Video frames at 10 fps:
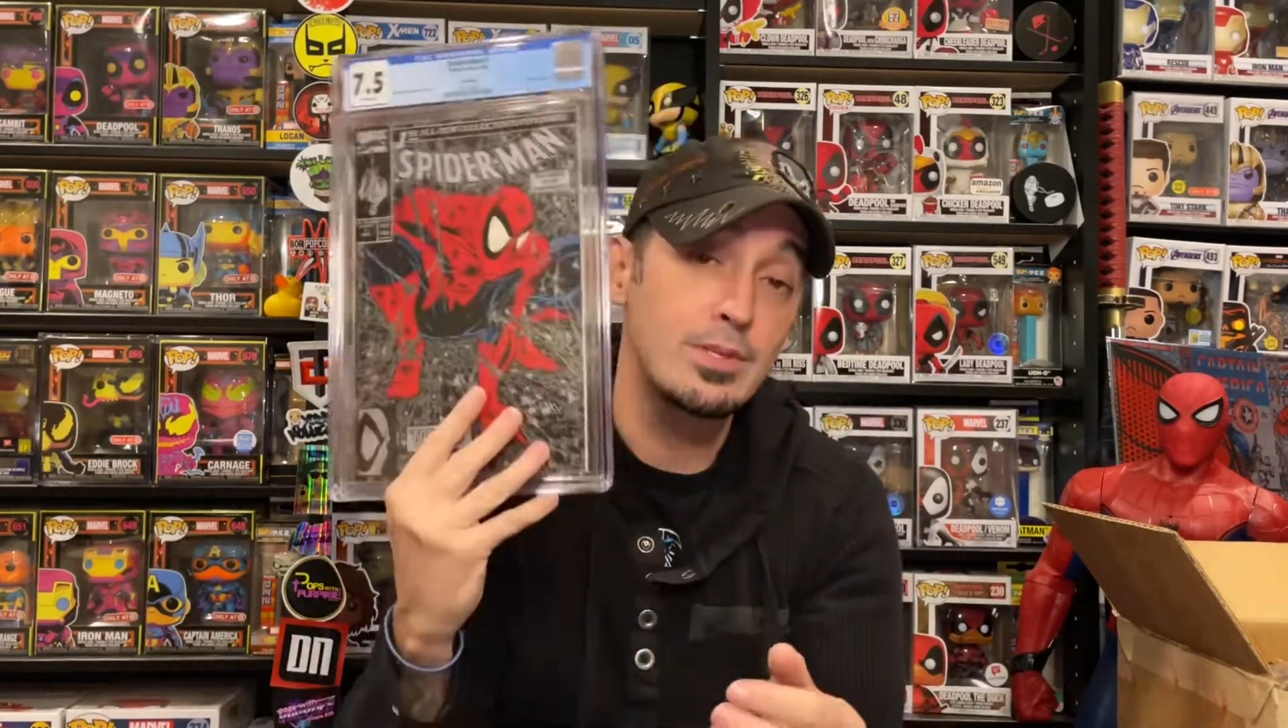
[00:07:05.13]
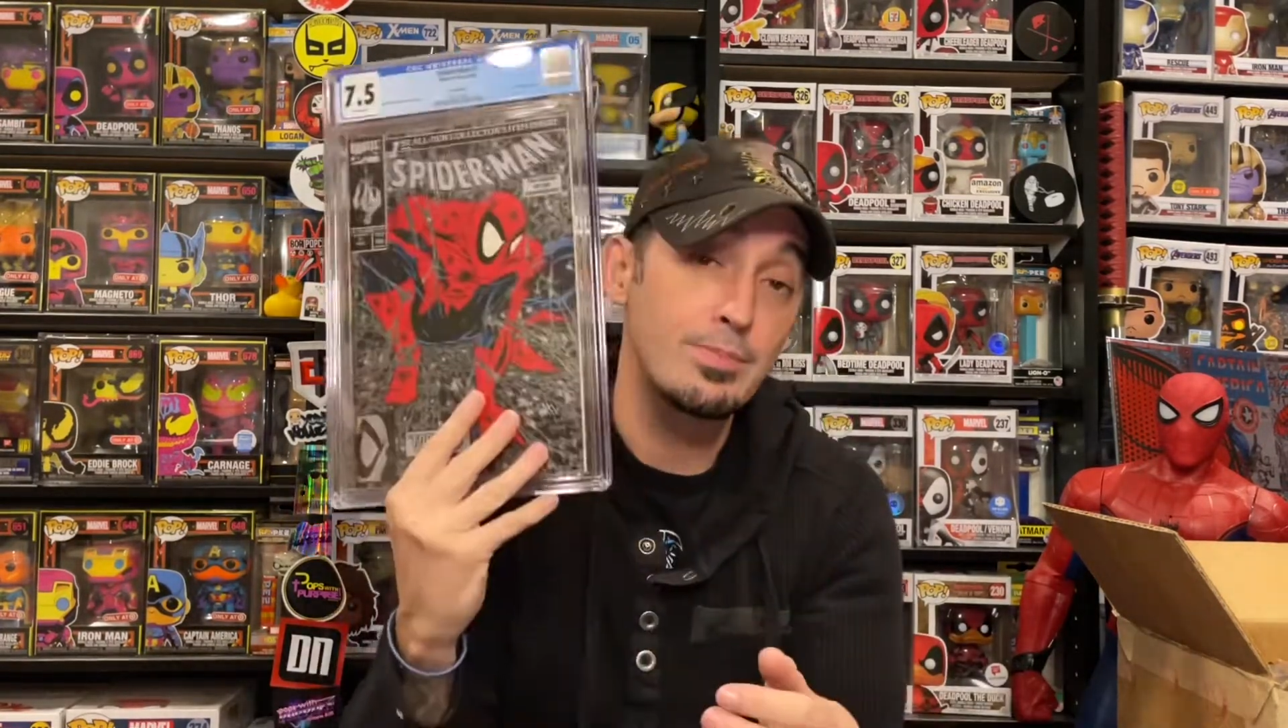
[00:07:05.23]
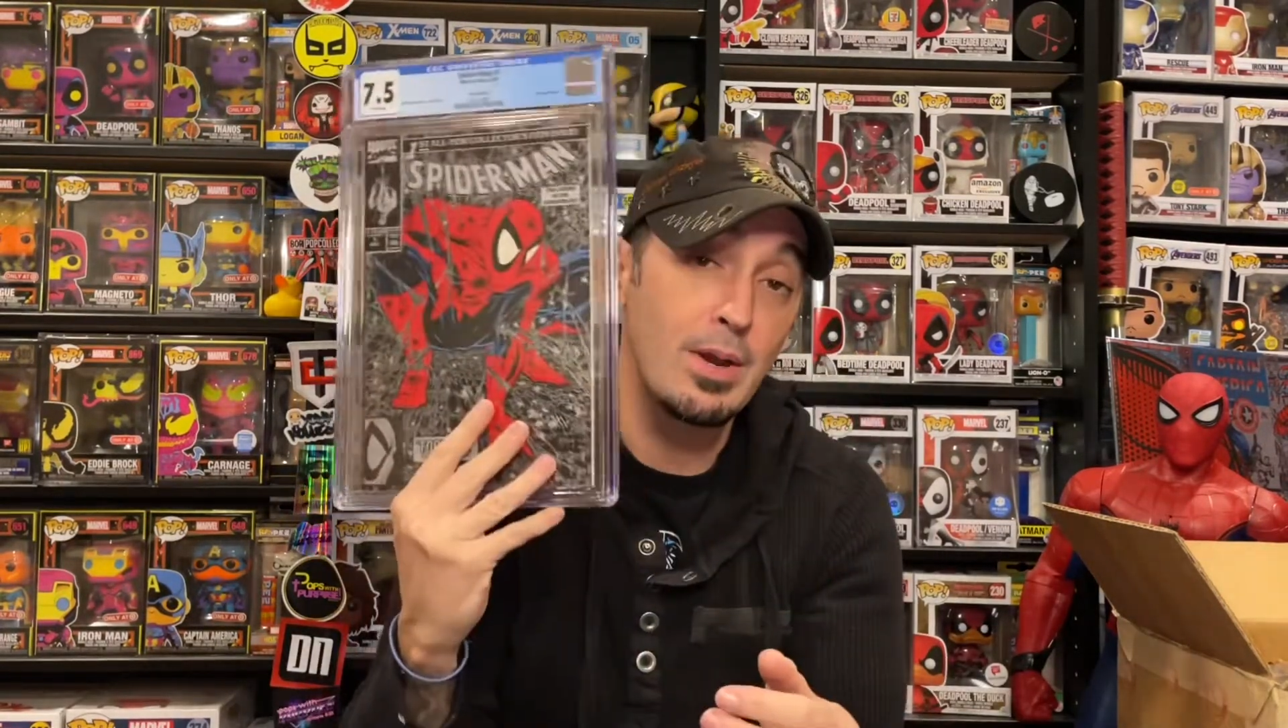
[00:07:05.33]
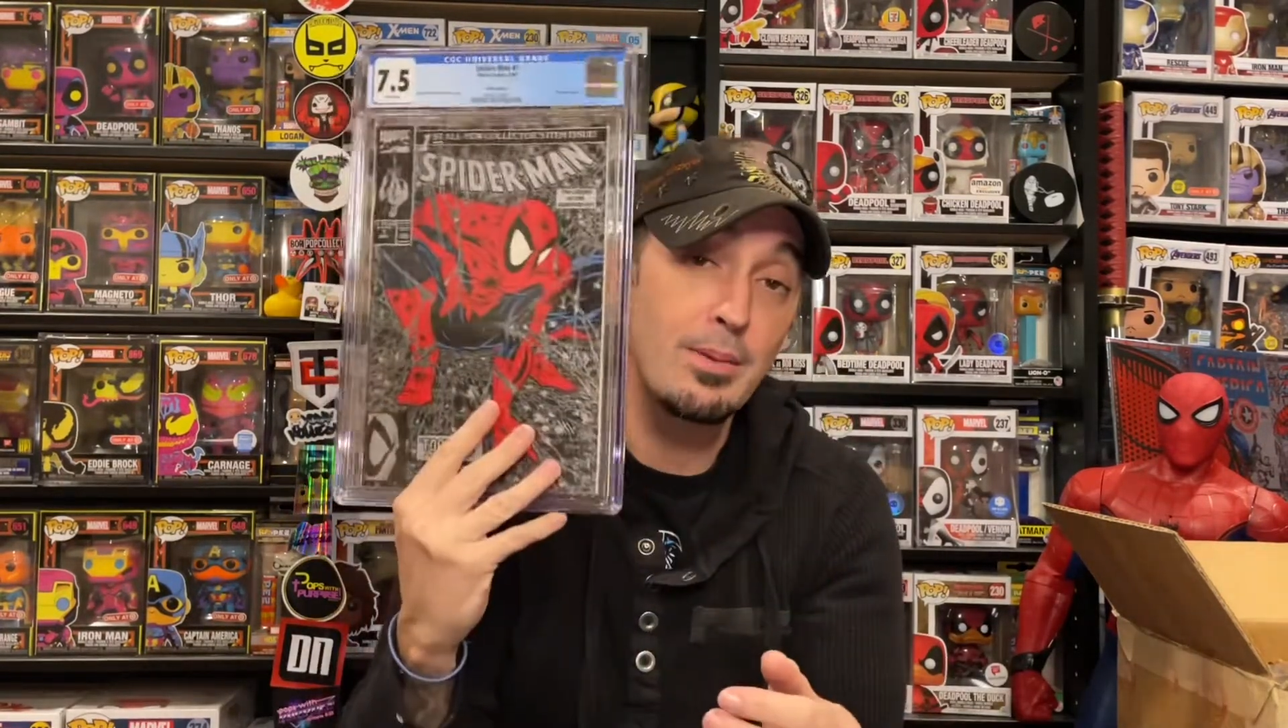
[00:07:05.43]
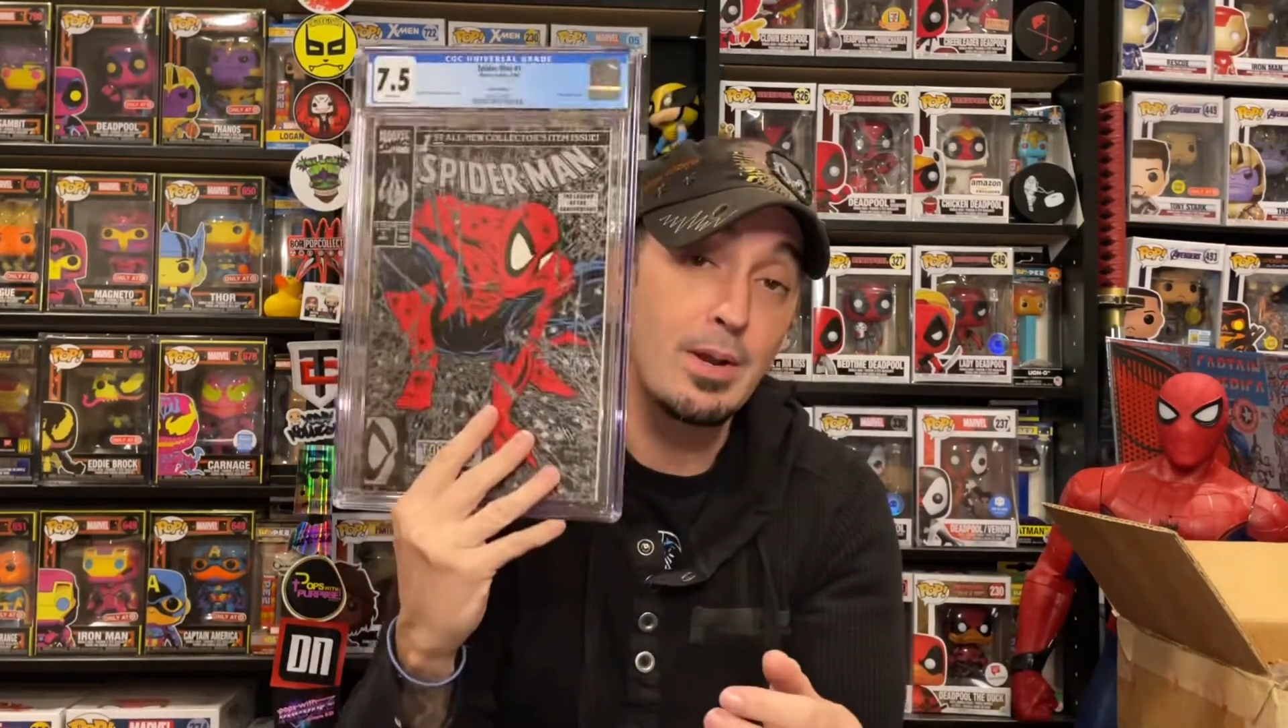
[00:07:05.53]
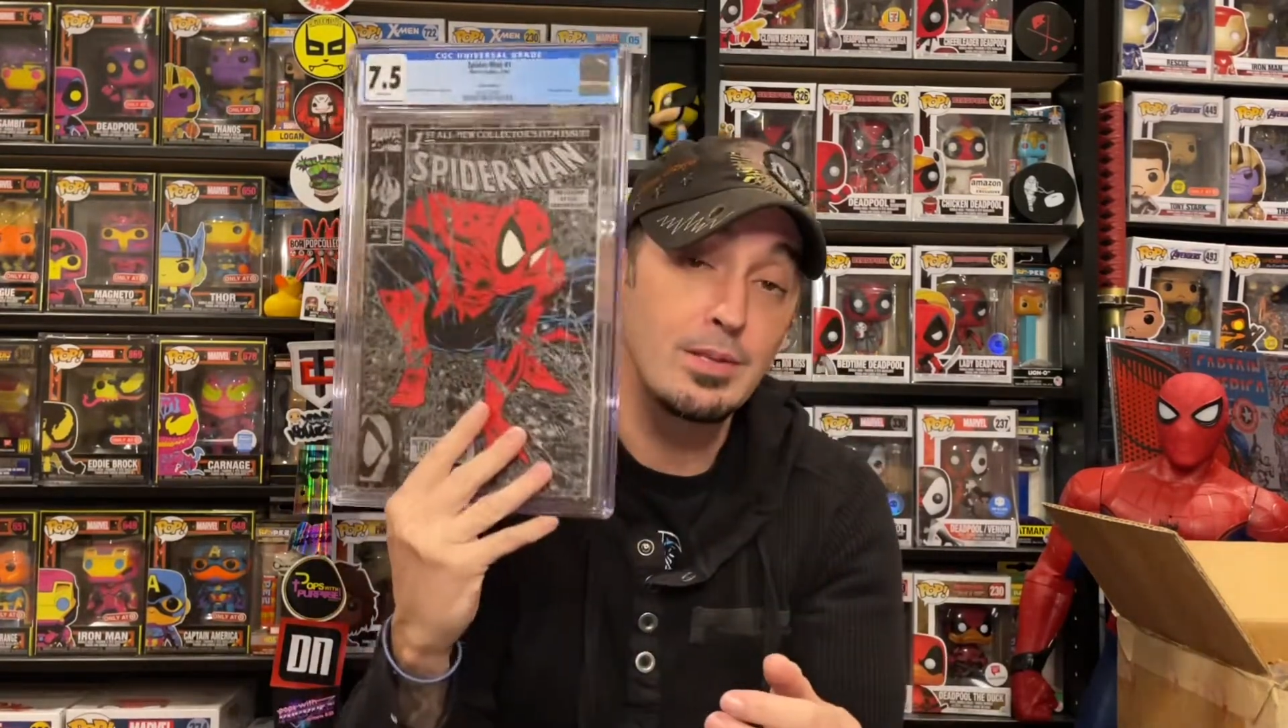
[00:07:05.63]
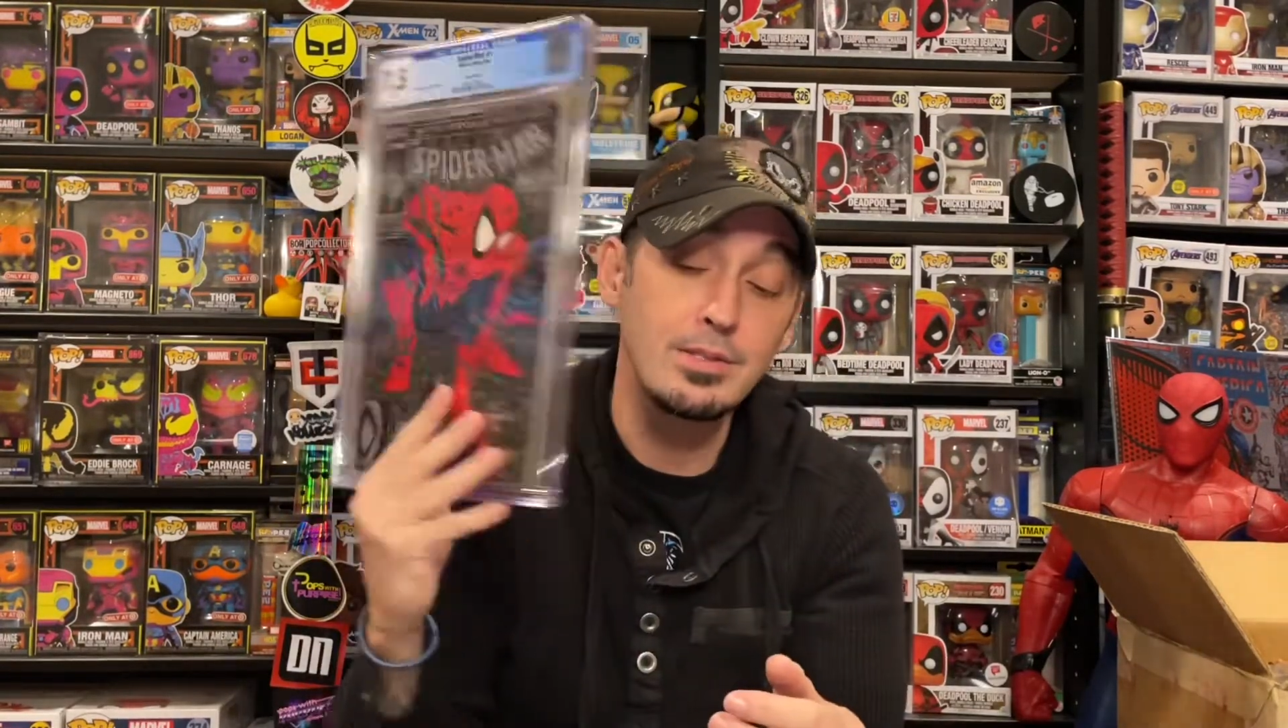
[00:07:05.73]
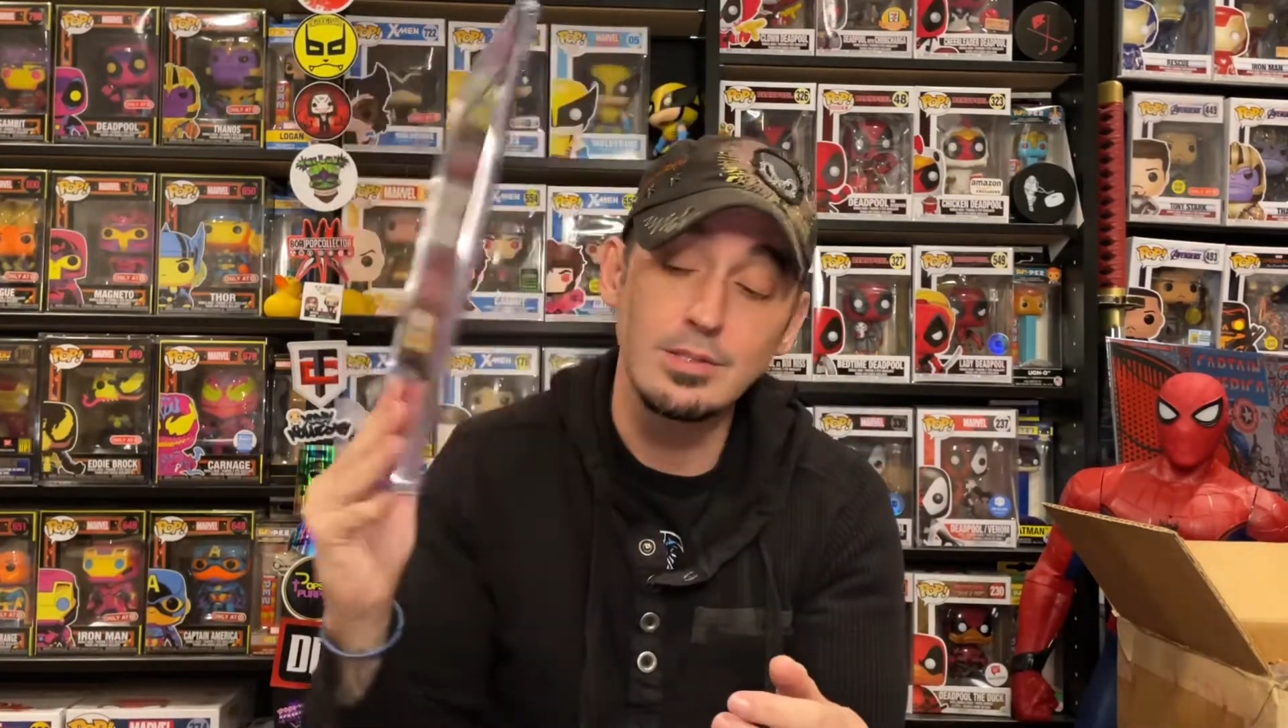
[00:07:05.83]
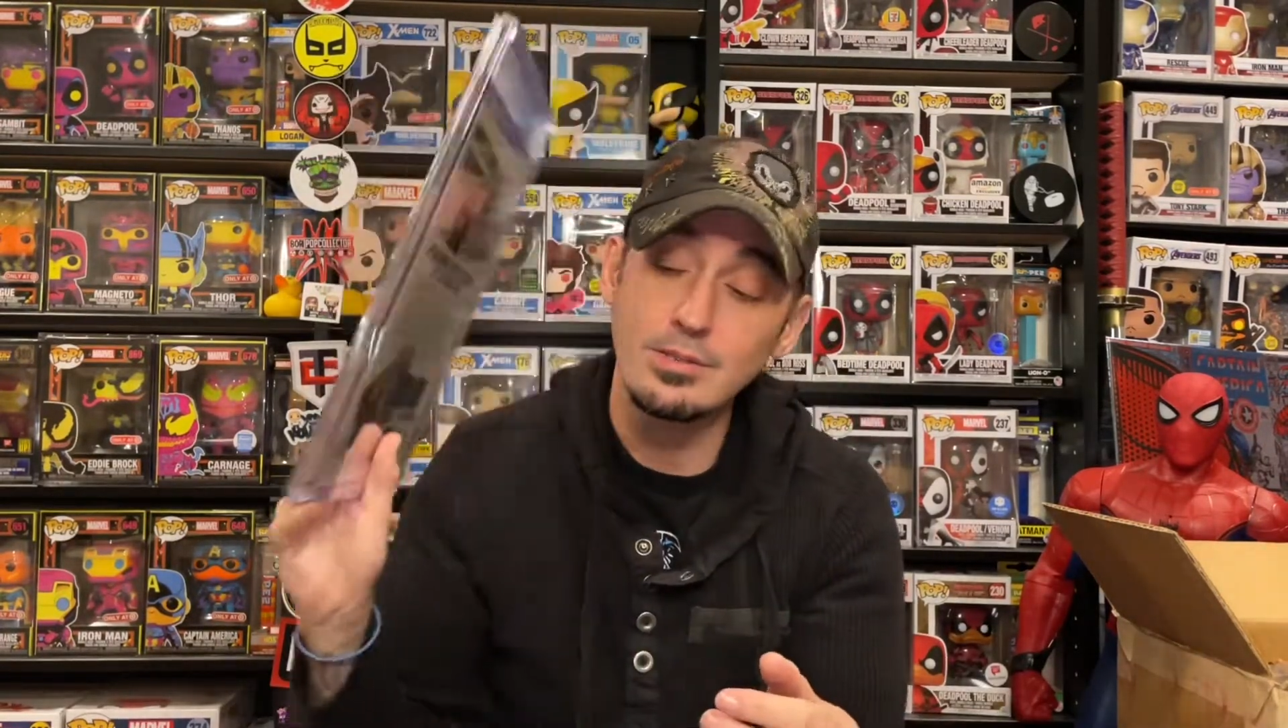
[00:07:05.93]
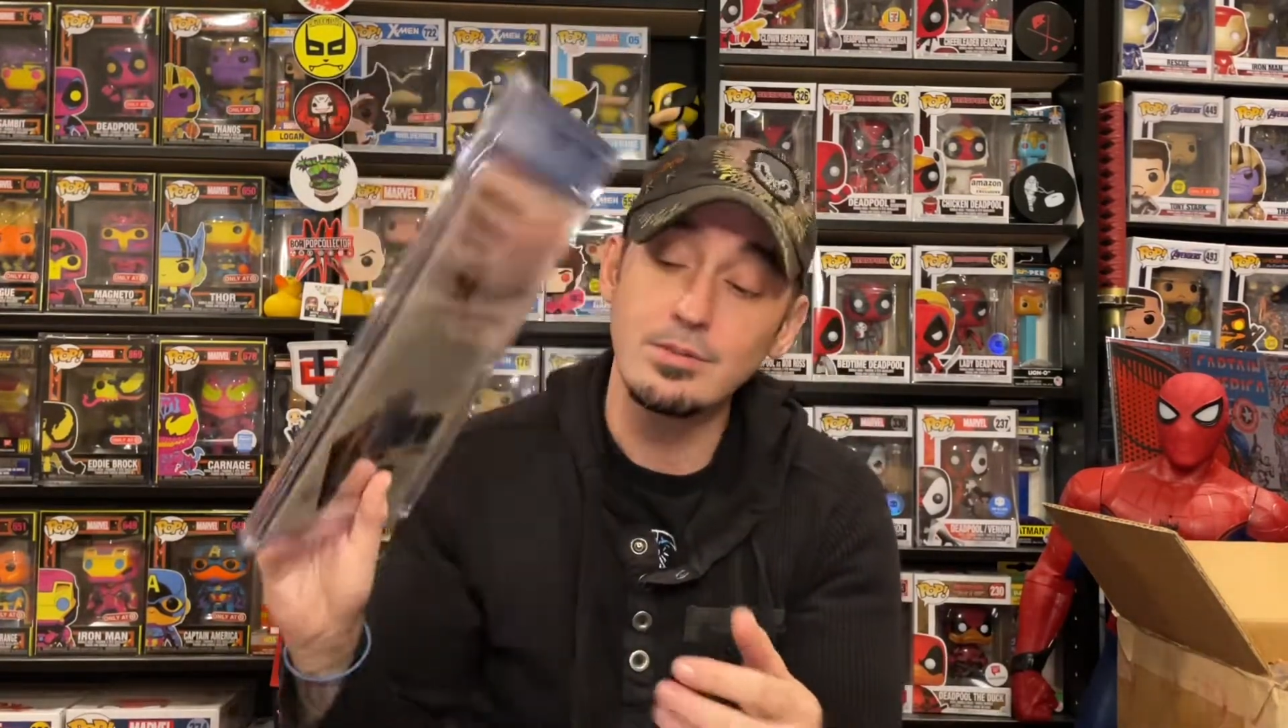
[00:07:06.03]

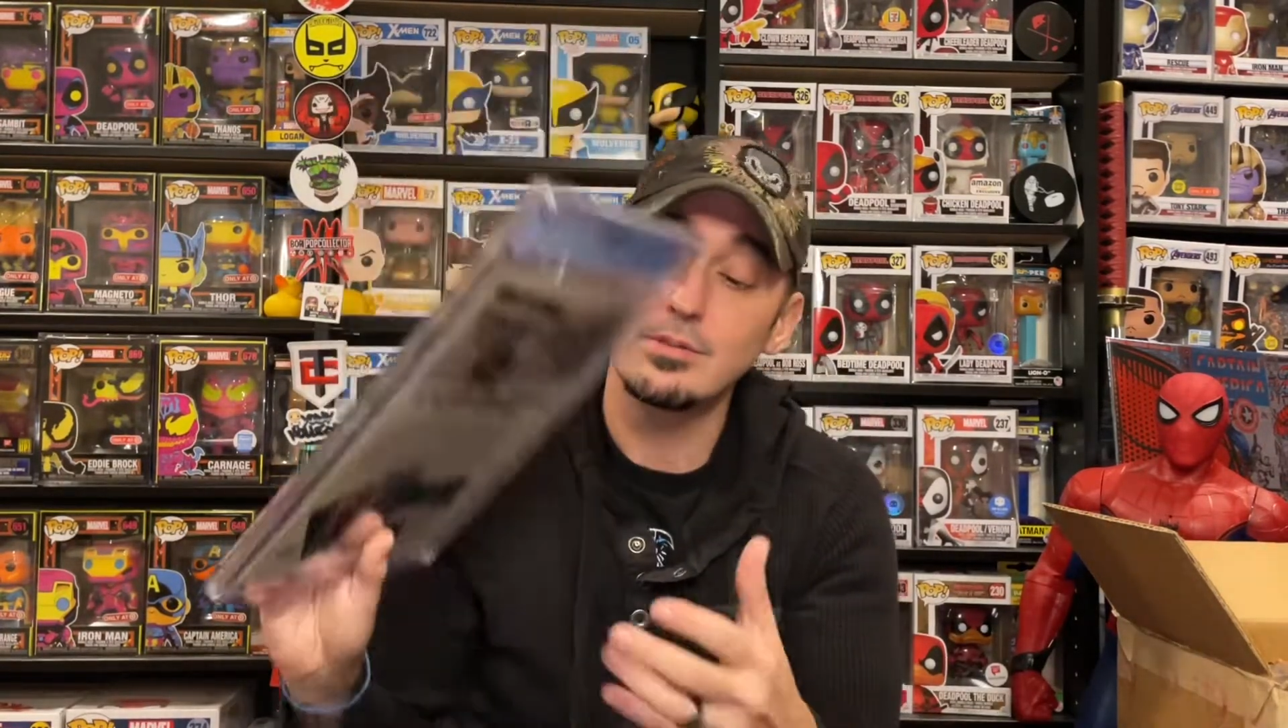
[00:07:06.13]
Spider-Mans